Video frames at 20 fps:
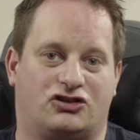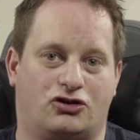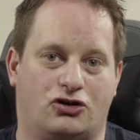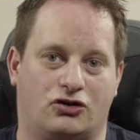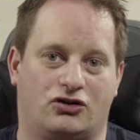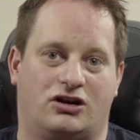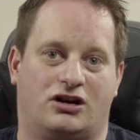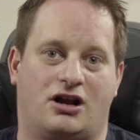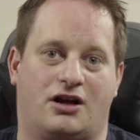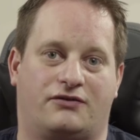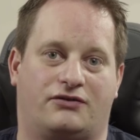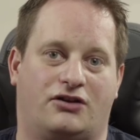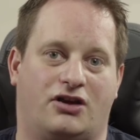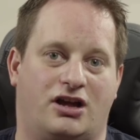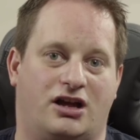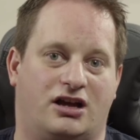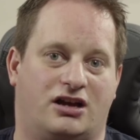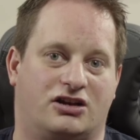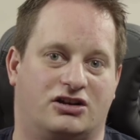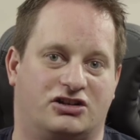good enough
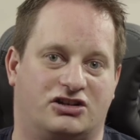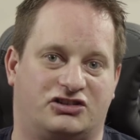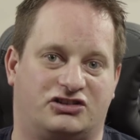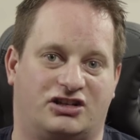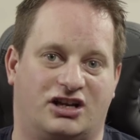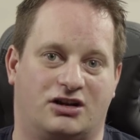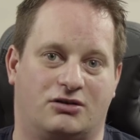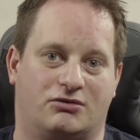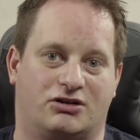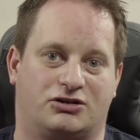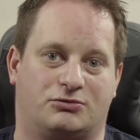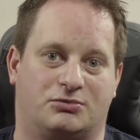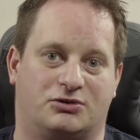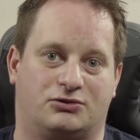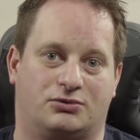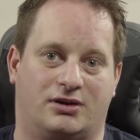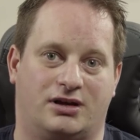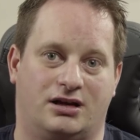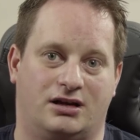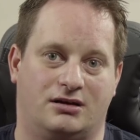that it can distinguish
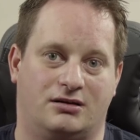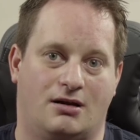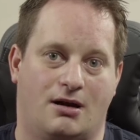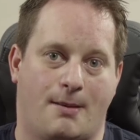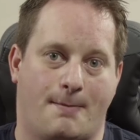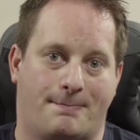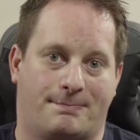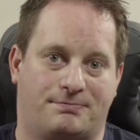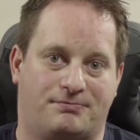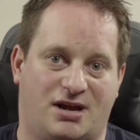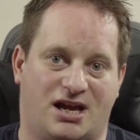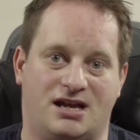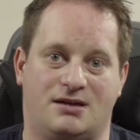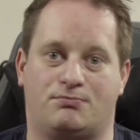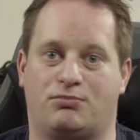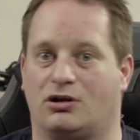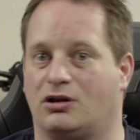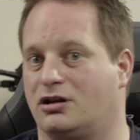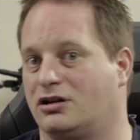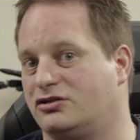between
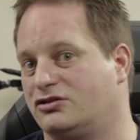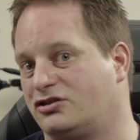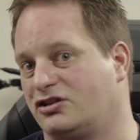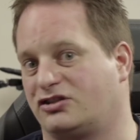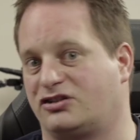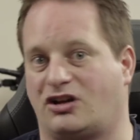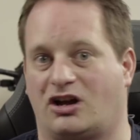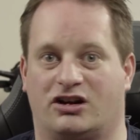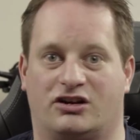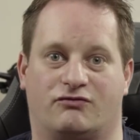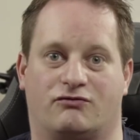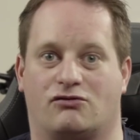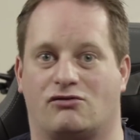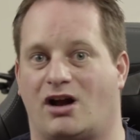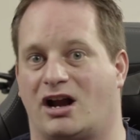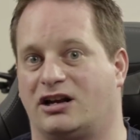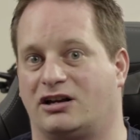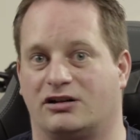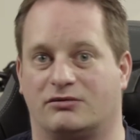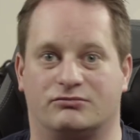people and just kind of
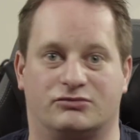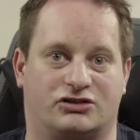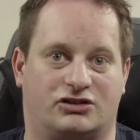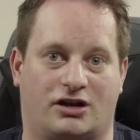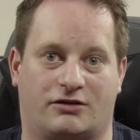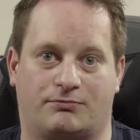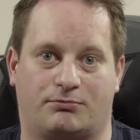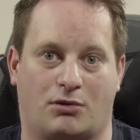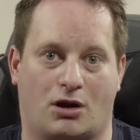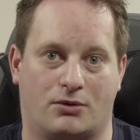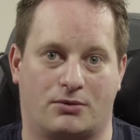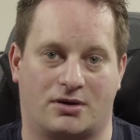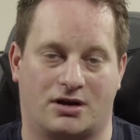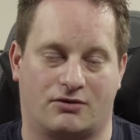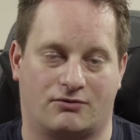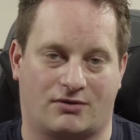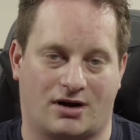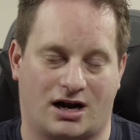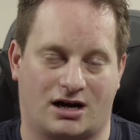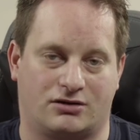random stuff blowing
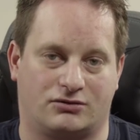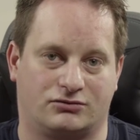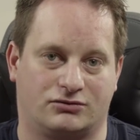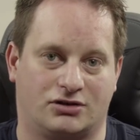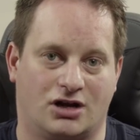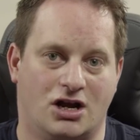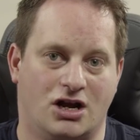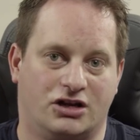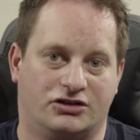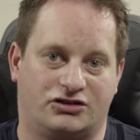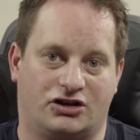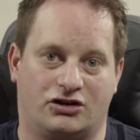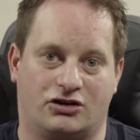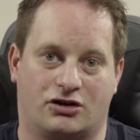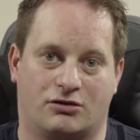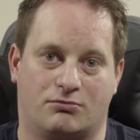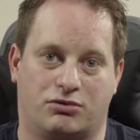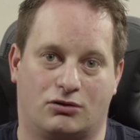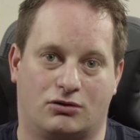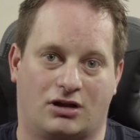around, so you
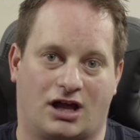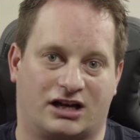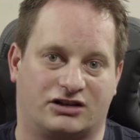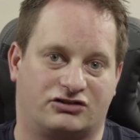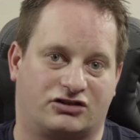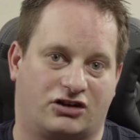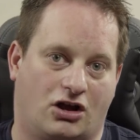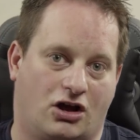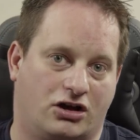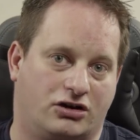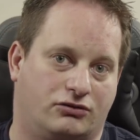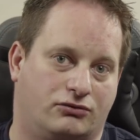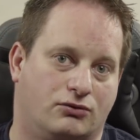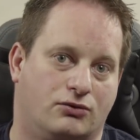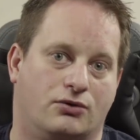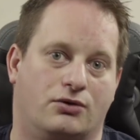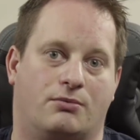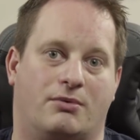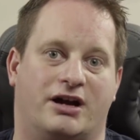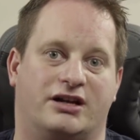can pull that slider
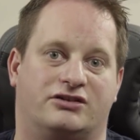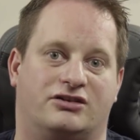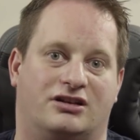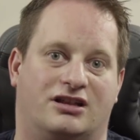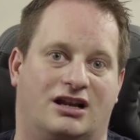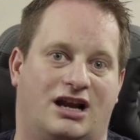all the way to